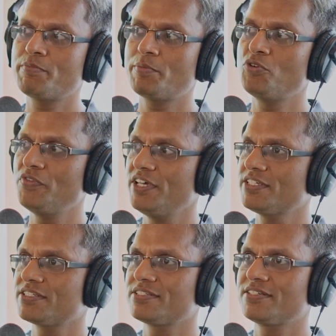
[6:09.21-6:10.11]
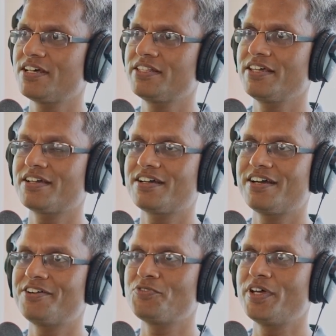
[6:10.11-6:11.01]
Man movies, I think, I
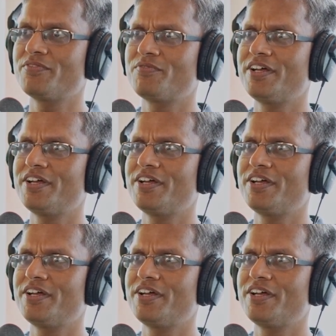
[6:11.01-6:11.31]
don't know, when,